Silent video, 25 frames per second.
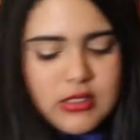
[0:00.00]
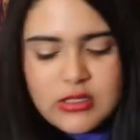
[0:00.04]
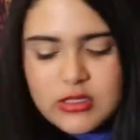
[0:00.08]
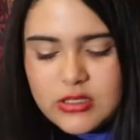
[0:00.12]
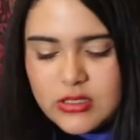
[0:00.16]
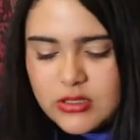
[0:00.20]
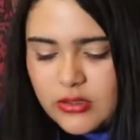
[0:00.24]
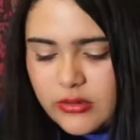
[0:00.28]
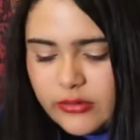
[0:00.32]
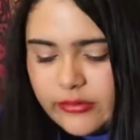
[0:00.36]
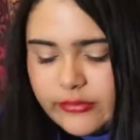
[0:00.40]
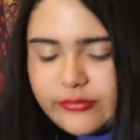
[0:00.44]

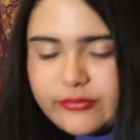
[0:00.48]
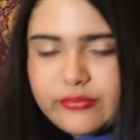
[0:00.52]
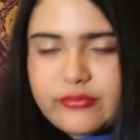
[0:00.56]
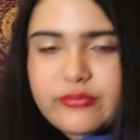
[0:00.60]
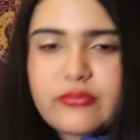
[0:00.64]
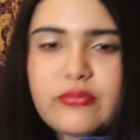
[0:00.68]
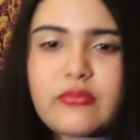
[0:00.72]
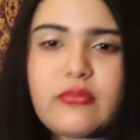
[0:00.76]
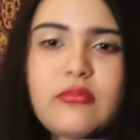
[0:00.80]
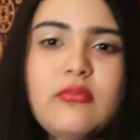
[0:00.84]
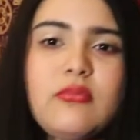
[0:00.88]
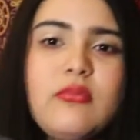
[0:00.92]
So
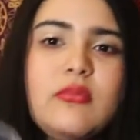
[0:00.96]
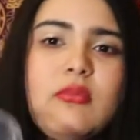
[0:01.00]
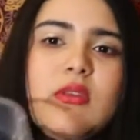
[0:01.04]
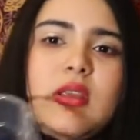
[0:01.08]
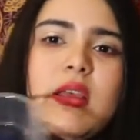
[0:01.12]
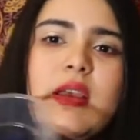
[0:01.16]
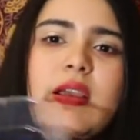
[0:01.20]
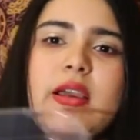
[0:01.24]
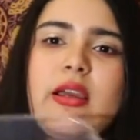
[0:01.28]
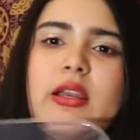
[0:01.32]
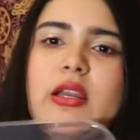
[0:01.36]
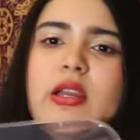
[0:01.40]

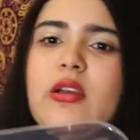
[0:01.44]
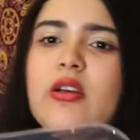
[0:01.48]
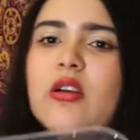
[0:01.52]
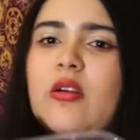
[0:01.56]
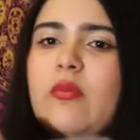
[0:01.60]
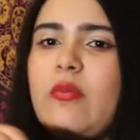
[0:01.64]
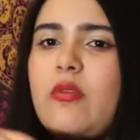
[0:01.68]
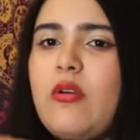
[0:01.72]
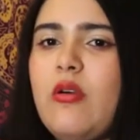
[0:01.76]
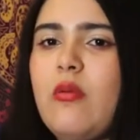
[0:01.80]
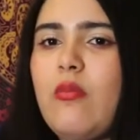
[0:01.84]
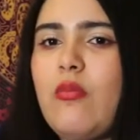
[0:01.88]
I got a
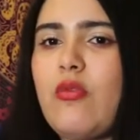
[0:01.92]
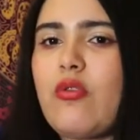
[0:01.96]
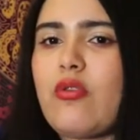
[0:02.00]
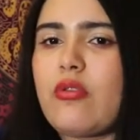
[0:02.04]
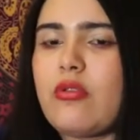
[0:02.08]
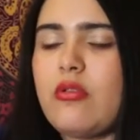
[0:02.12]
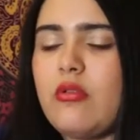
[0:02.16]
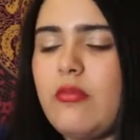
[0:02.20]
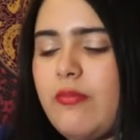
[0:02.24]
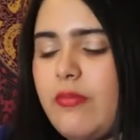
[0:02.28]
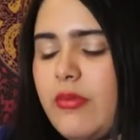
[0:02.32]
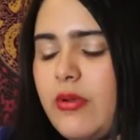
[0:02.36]
couple
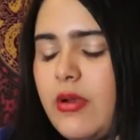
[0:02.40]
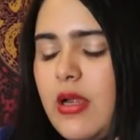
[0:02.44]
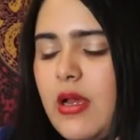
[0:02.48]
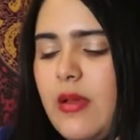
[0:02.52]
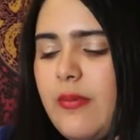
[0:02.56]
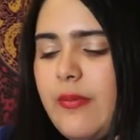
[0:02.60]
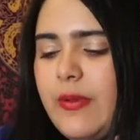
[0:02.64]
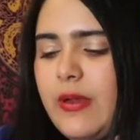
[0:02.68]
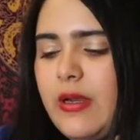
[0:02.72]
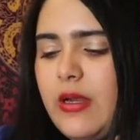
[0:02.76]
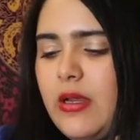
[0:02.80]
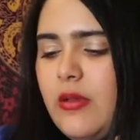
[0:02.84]
more, but
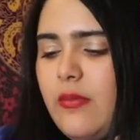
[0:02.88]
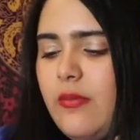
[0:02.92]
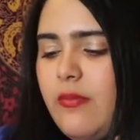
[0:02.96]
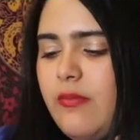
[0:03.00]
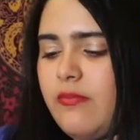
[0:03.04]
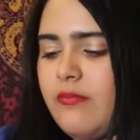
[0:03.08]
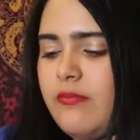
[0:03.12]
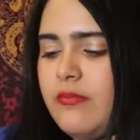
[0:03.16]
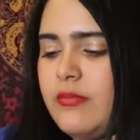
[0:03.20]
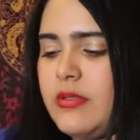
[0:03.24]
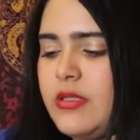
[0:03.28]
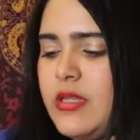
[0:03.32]
I'm going to
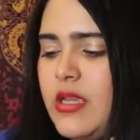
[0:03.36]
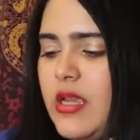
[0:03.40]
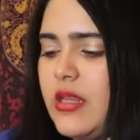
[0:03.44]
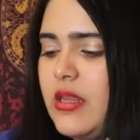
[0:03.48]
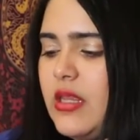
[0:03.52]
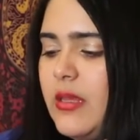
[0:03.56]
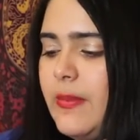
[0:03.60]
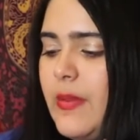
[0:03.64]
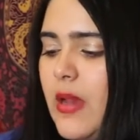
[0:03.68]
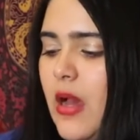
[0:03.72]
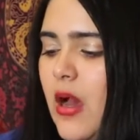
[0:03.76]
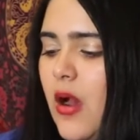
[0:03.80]

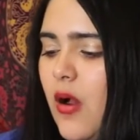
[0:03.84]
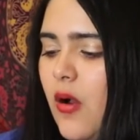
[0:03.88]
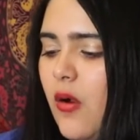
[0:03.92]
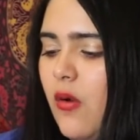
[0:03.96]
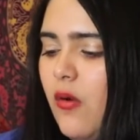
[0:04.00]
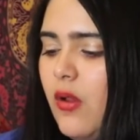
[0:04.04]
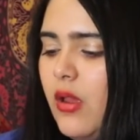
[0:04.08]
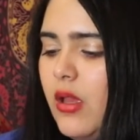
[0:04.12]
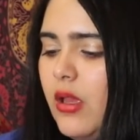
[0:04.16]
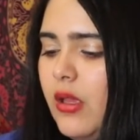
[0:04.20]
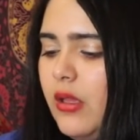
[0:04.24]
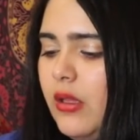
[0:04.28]
take them
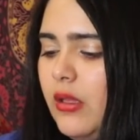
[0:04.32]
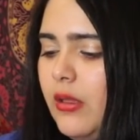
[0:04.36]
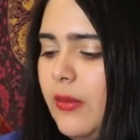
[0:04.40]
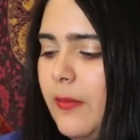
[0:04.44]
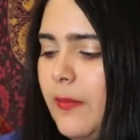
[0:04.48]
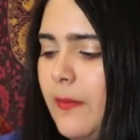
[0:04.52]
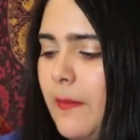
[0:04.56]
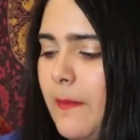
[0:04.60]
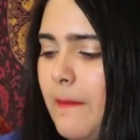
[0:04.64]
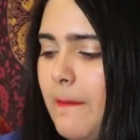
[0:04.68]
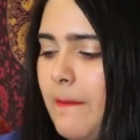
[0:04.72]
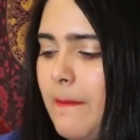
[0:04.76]
out
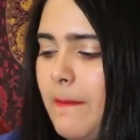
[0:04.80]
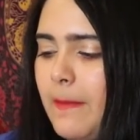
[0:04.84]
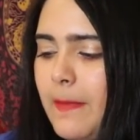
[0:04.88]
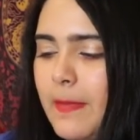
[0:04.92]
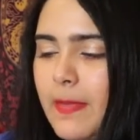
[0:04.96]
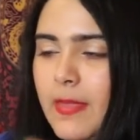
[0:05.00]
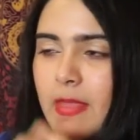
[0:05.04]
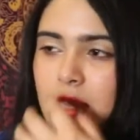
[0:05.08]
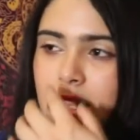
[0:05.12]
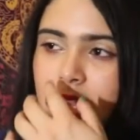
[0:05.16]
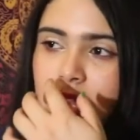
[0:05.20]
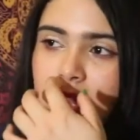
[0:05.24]
and
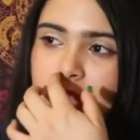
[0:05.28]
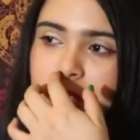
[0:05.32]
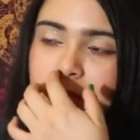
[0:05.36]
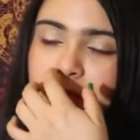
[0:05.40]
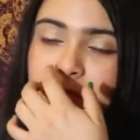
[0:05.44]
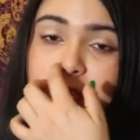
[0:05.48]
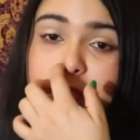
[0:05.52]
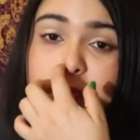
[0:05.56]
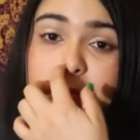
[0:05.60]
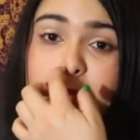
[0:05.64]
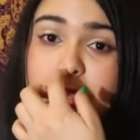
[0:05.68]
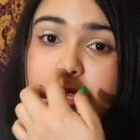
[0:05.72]

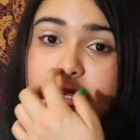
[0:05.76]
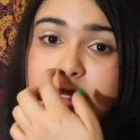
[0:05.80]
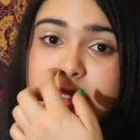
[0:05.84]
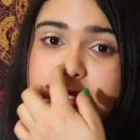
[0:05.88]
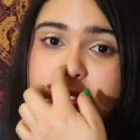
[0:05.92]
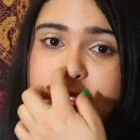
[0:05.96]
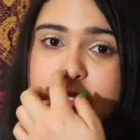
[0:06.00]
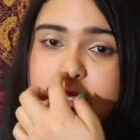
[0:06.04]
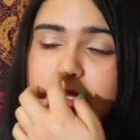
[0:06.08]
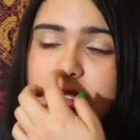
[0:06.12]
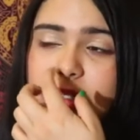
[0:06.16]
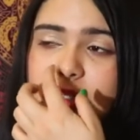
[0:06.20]
put
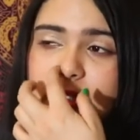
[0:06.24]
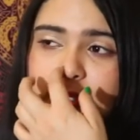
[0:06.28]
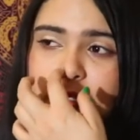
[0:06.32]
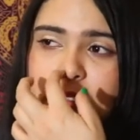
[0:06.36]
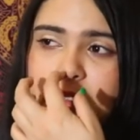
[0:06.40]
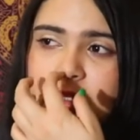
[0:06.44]
medicine.